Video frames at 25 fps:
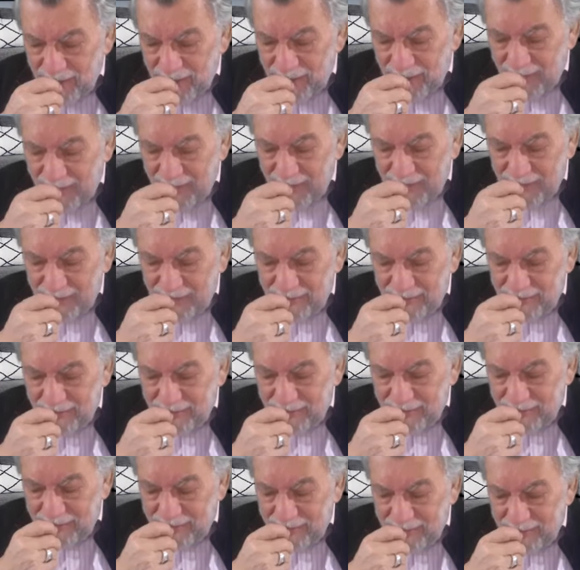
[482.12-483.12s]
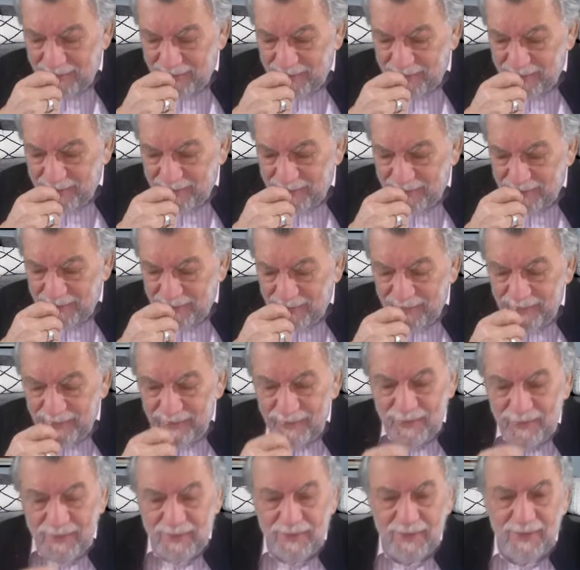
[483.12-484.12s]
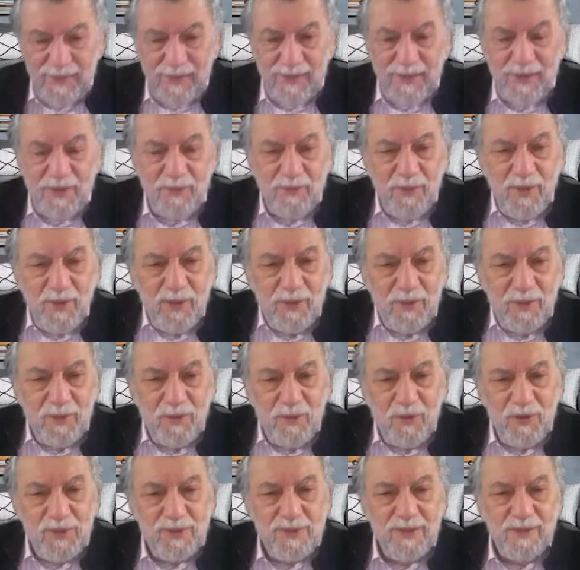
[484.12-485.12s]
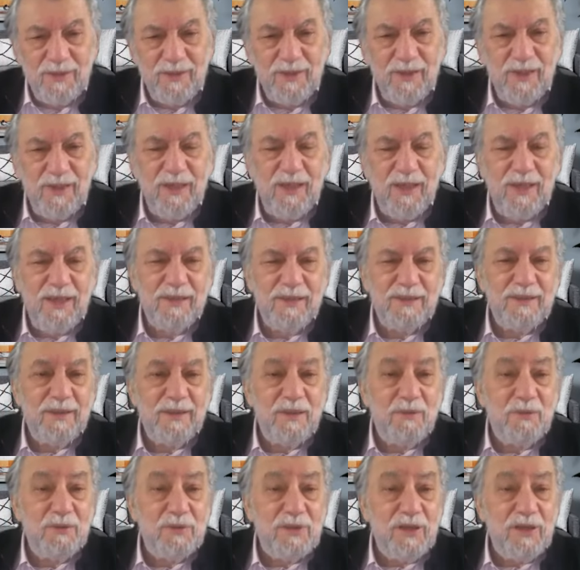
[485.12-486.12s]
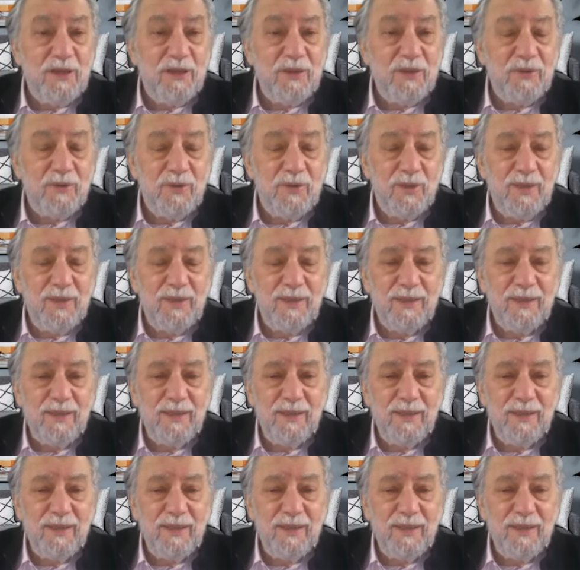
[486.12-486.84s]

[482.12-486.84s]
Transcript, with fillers: and he ran across a little hut. He was hungry,